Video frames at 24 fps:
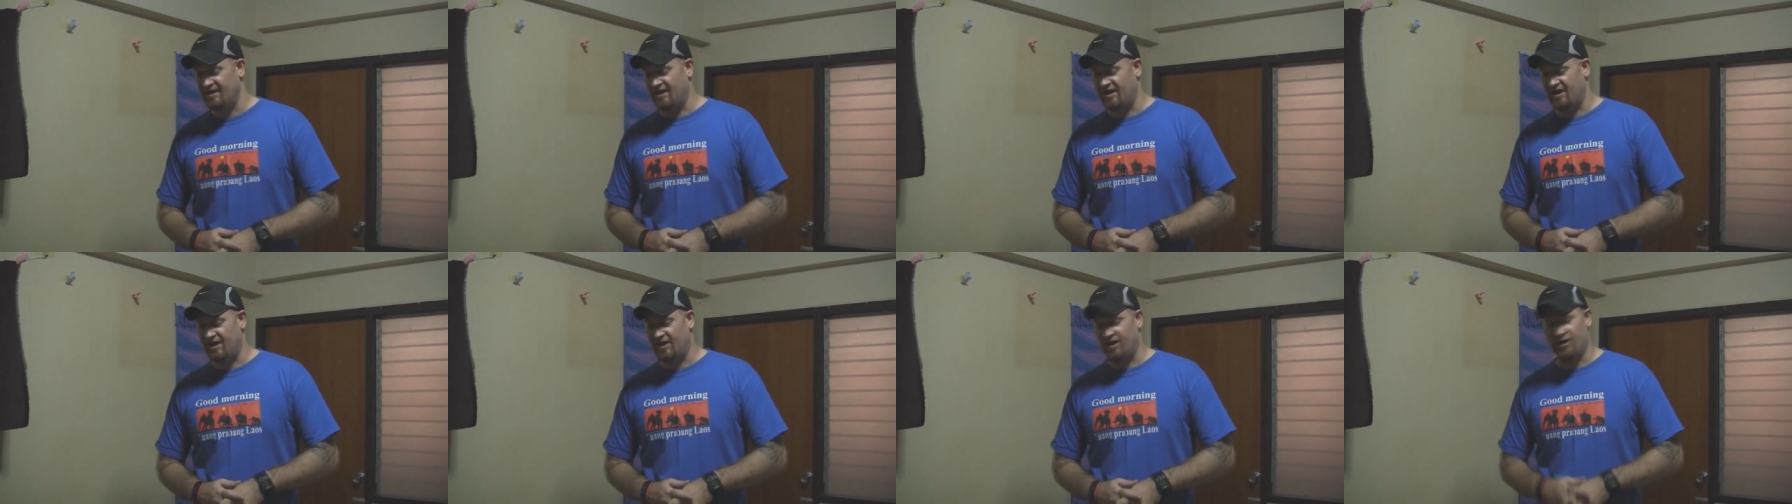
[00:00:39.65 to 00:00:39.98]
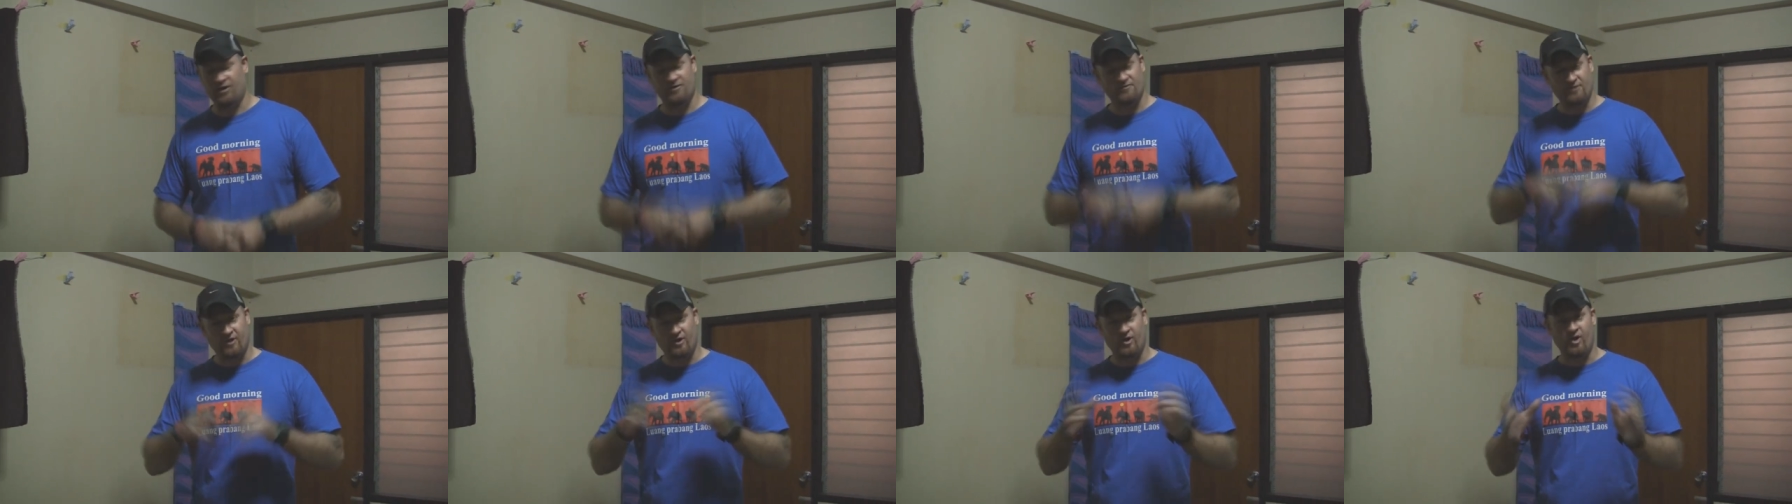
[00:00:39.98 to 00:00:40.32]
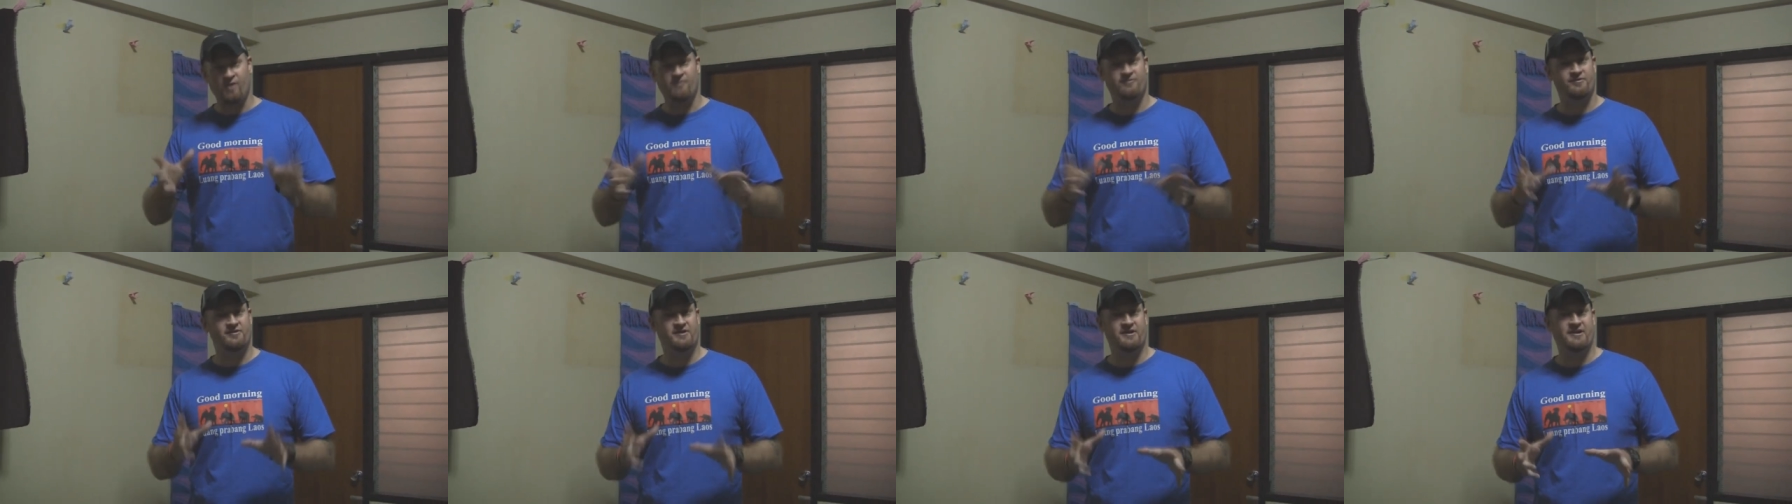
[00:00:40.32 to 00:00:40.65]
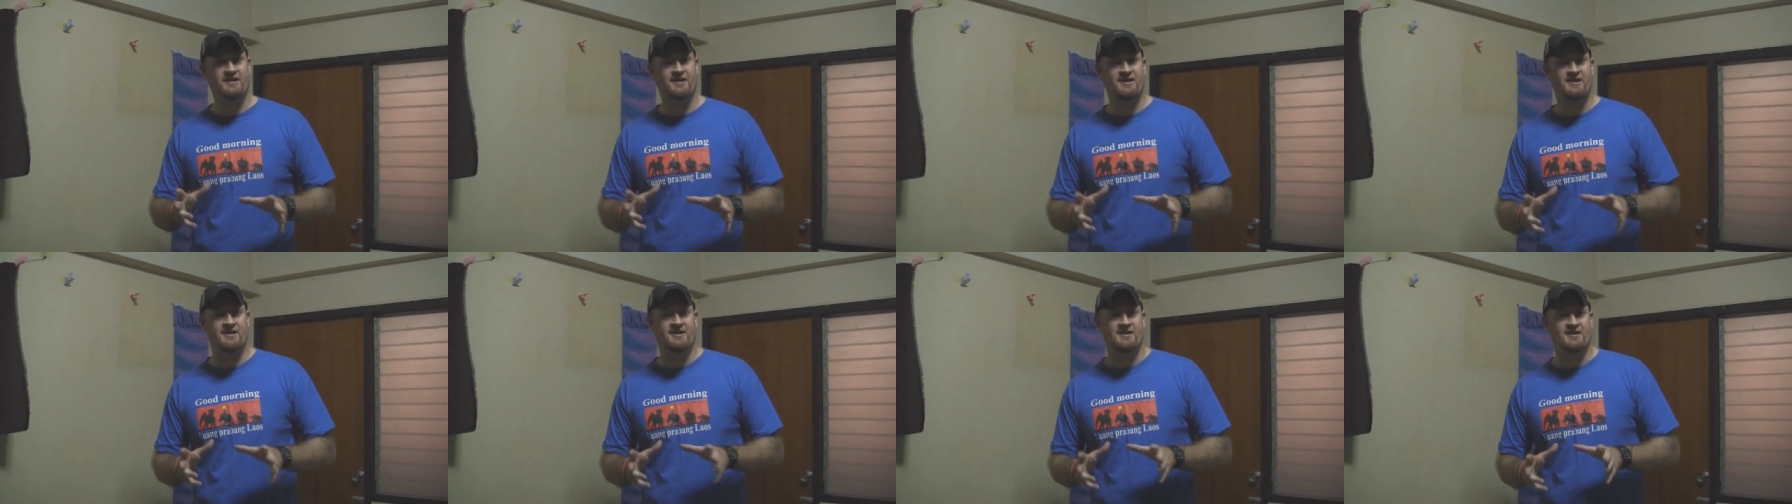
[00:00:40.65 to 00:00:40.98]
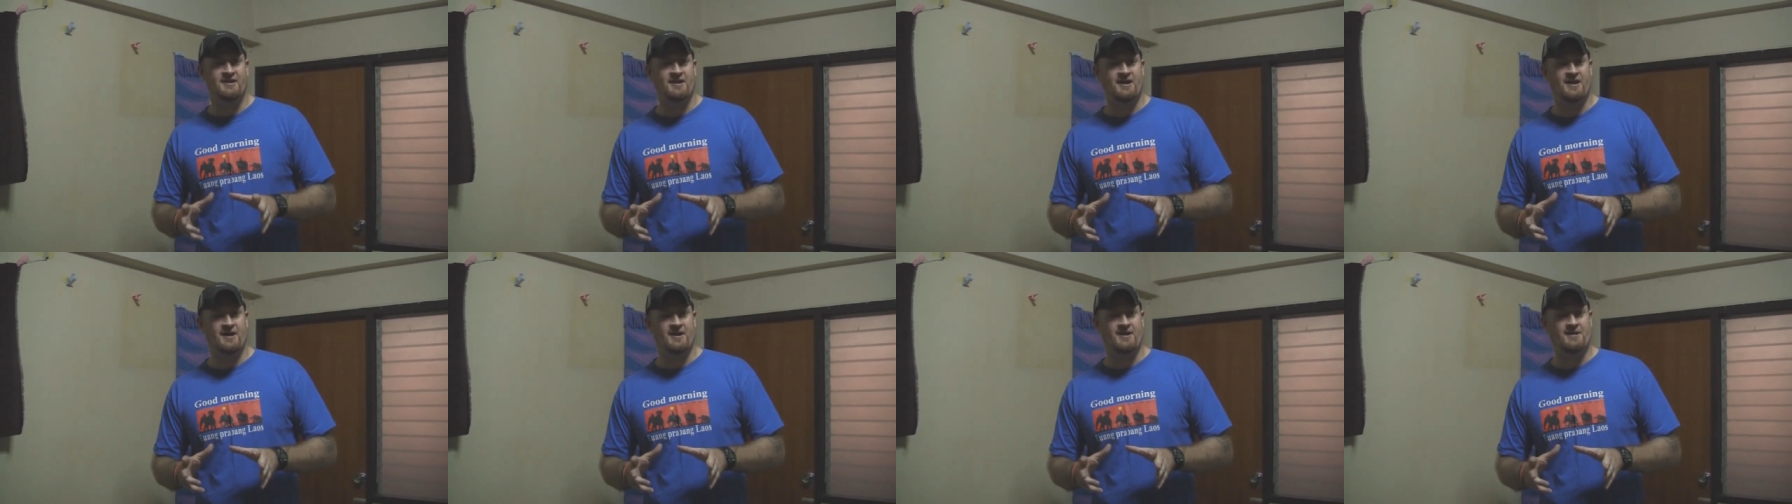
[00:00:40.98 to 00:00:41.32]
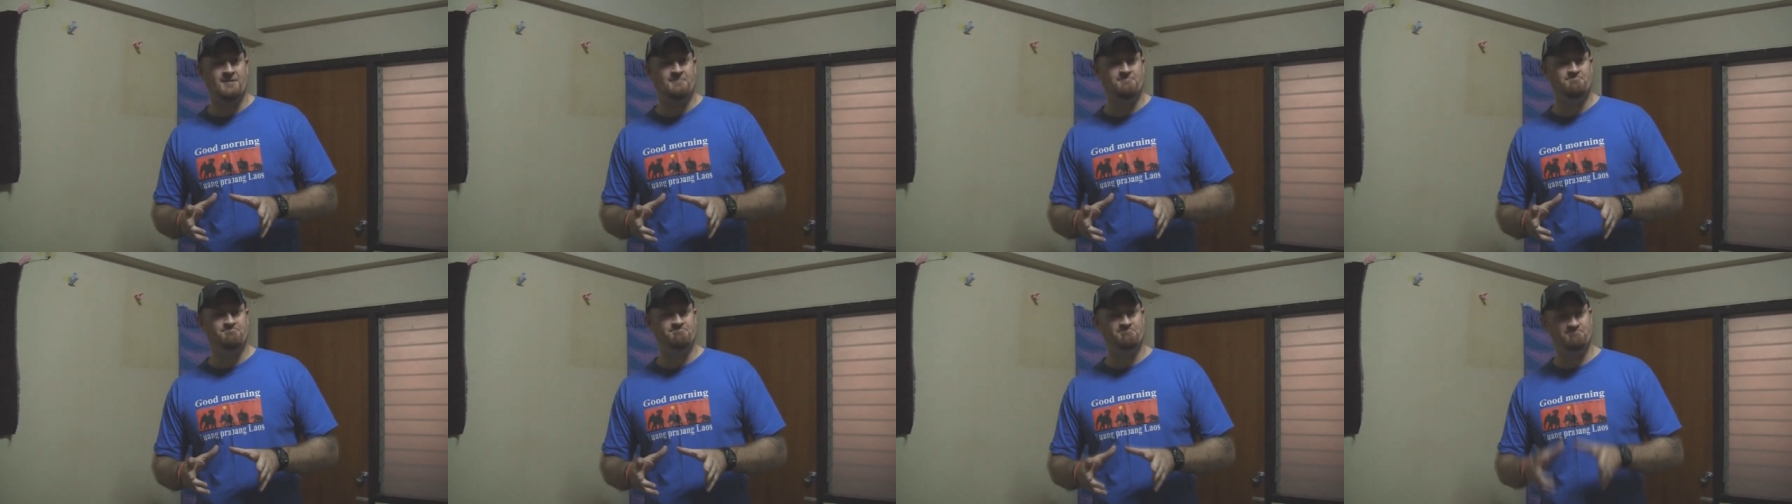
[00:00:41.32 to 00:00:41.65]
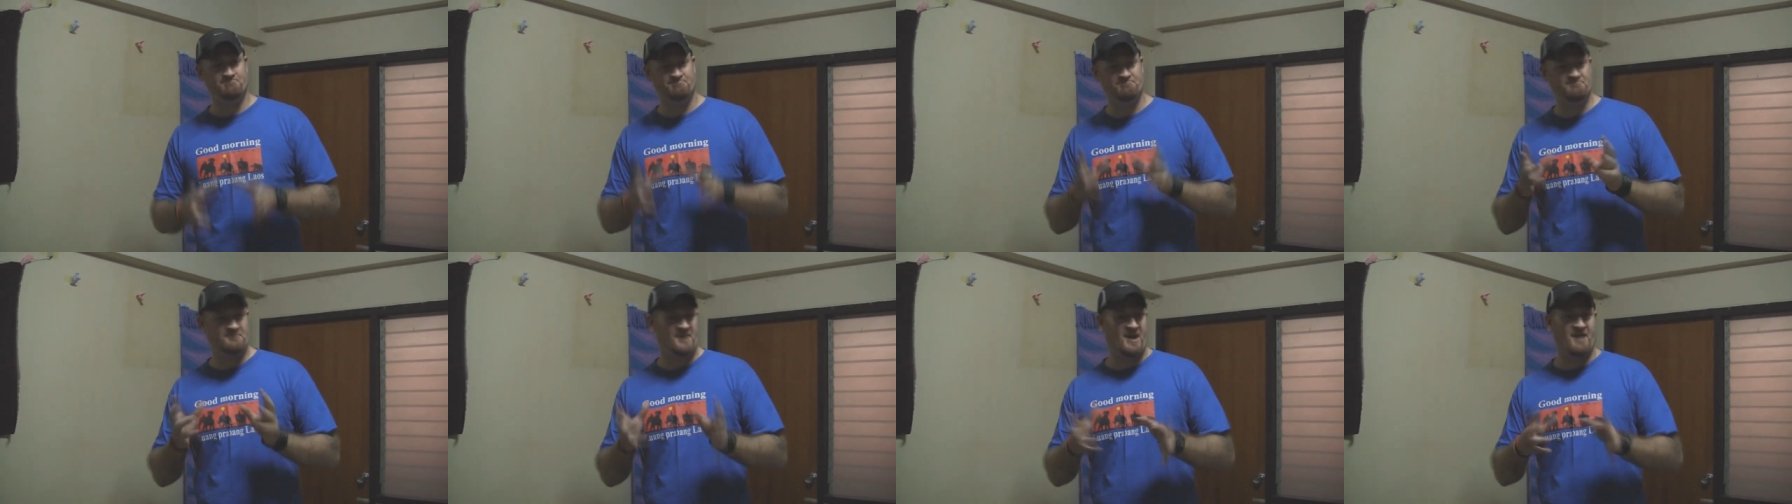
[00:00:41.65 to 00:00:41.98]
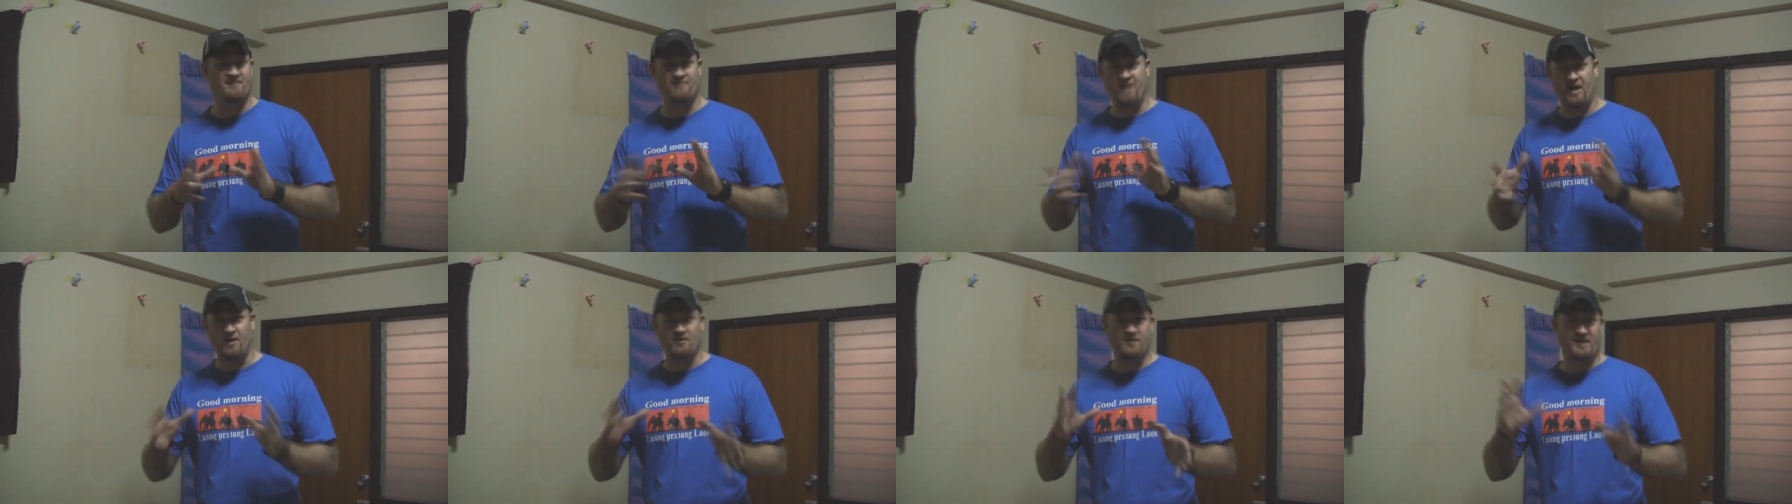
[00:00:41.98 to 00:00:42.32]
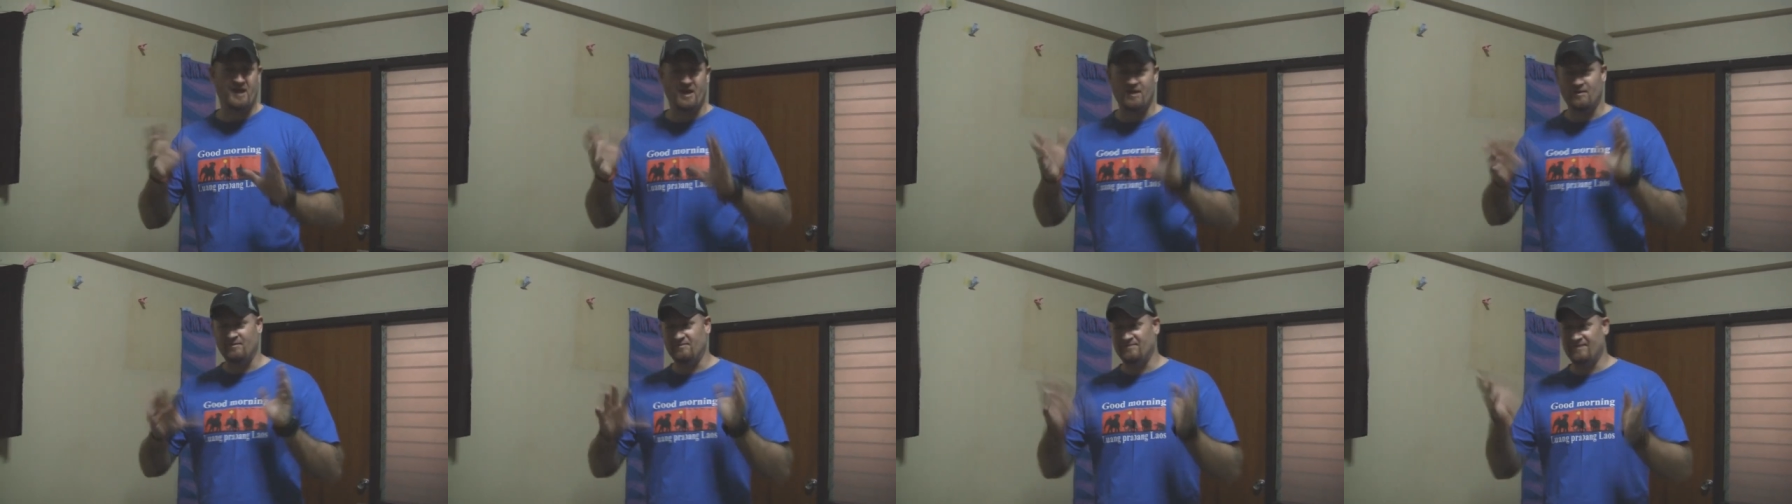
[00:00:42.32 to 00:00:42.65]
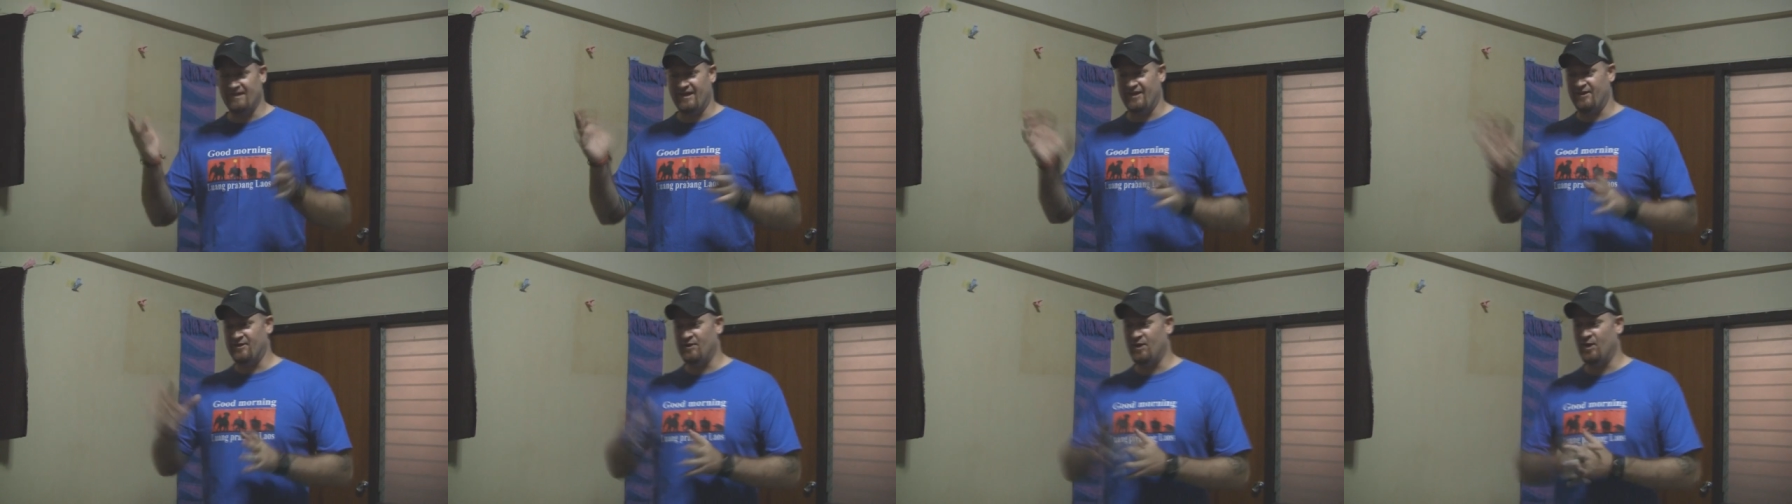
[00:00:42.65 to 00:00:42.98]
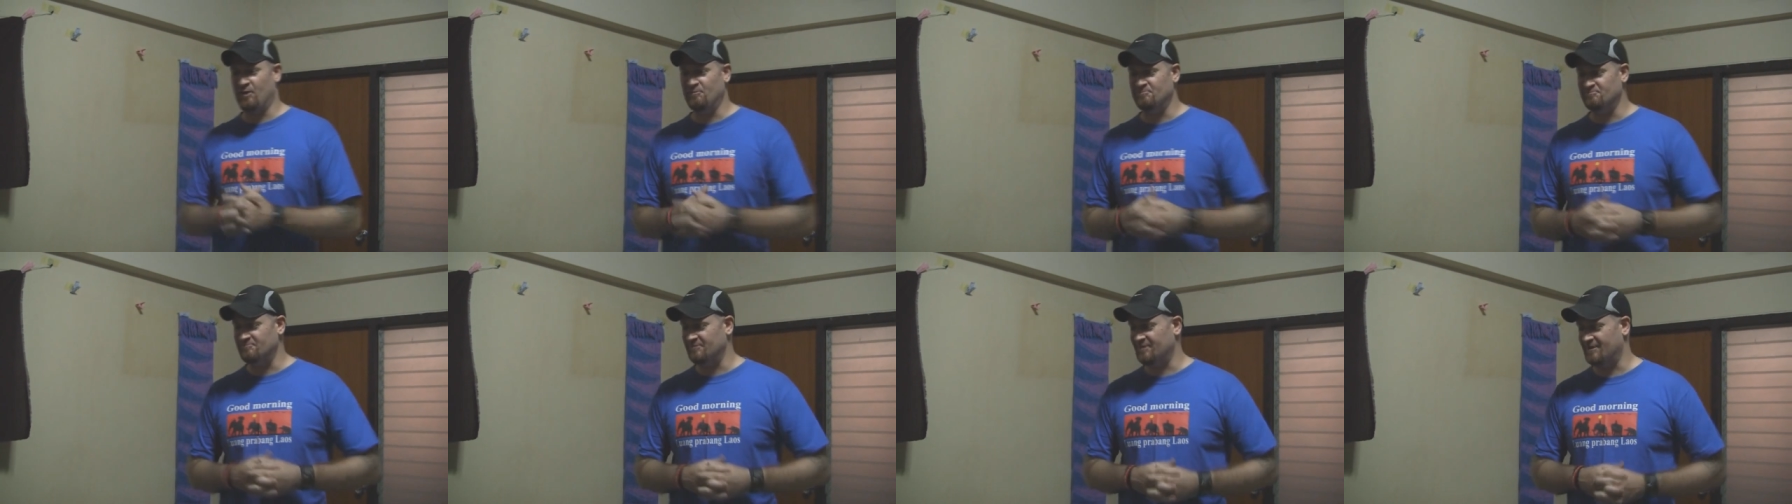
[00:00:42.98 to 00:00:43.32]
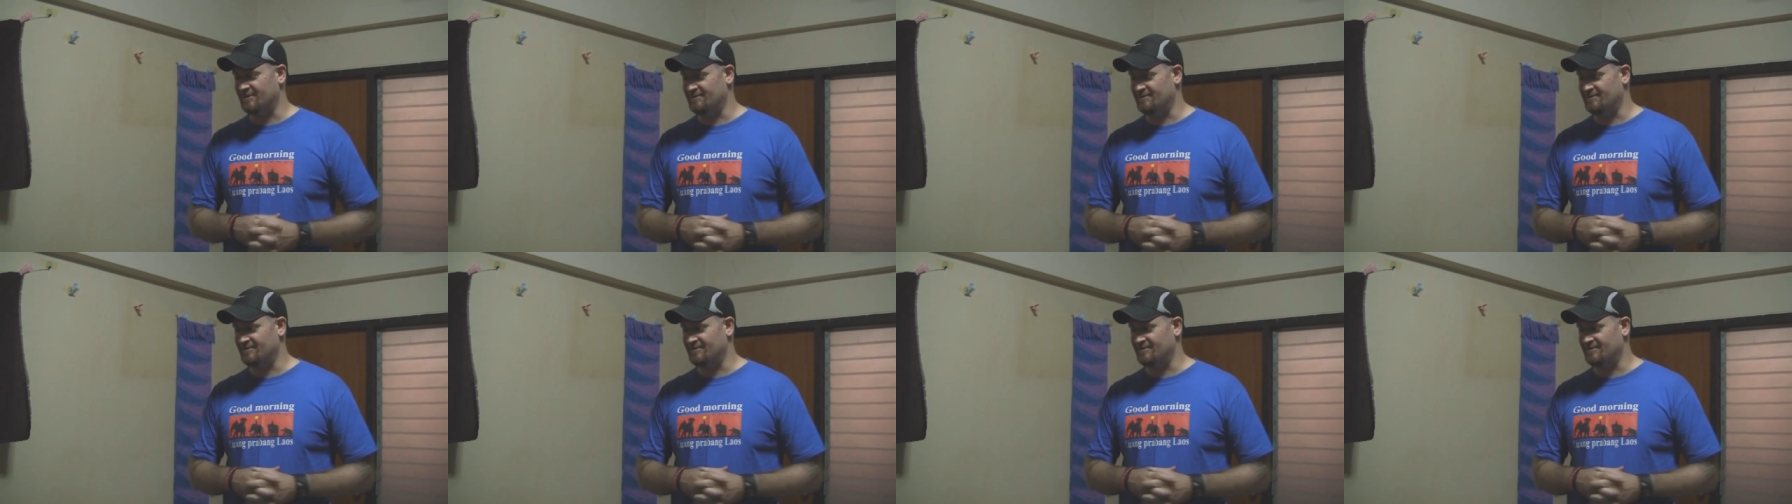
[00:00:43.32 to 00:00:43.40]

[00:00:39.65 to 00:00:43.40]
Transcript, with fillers: I'll hopefully have that one out. I don't know.